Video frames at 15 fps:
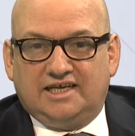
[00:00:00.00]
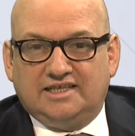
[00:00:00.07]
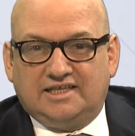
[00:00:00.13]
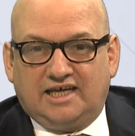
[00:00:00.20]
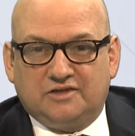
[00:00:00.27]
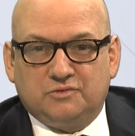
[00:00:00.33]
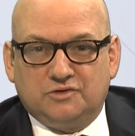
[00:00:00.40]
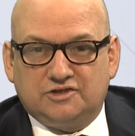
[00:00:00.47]
And
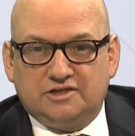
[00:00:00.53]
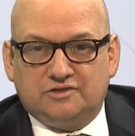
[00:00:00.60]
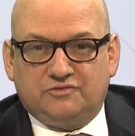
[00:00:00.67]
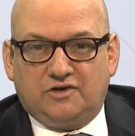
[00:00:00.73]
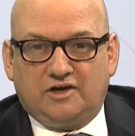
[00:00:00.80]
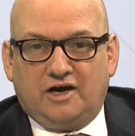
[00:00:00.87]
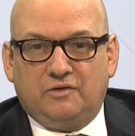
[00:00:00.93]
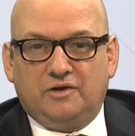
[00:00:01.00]
that was it
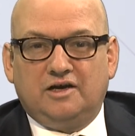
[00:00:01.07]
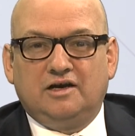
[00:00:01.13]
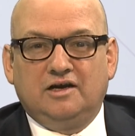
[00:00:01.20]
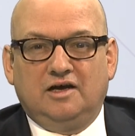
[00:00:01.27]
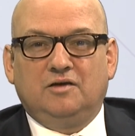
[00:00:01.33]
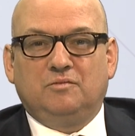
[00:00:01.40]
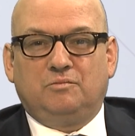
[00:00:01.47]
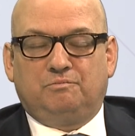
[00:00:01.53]
for our
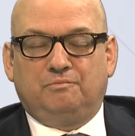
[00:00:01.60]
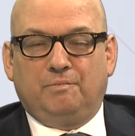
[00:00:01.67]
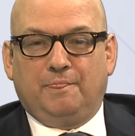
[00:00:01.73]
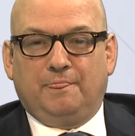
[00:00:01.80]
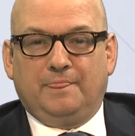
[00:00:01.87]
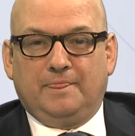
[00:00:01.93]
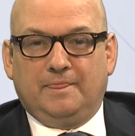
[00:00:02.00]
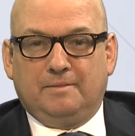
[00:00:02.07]

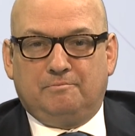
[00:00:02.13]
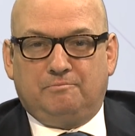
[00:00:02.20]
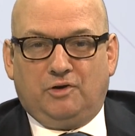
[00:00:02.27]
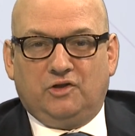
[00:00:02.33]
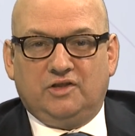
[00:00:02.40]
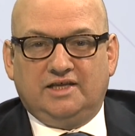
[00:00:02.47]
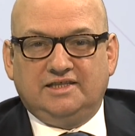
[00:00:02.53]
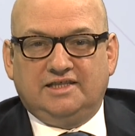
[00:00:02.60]

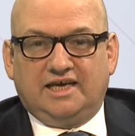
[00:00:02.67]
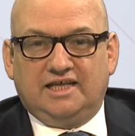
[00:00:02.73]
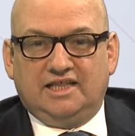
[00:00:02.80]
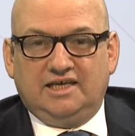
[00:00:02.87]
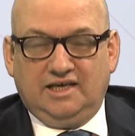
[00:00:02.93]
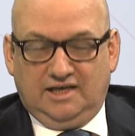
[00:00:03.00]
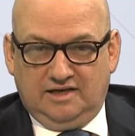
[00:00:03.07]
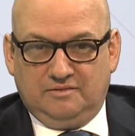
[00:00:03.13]
Poland
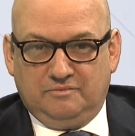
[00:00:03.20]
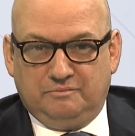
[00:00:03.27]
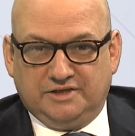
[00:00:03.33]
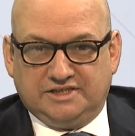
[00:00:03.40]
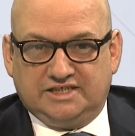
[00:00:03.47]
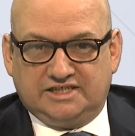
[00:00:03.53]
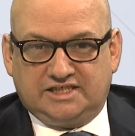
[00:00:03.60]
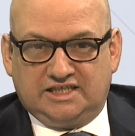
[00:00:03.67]
Daily
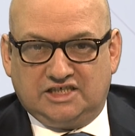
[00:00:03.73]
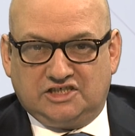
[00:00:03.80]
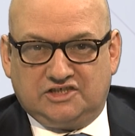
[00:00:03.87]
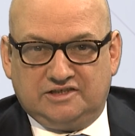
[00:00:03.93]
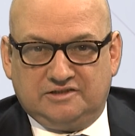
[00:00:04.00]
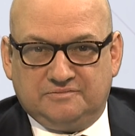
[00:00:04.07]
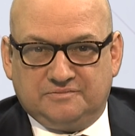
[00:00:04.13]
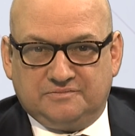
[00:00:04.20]
Business Edition.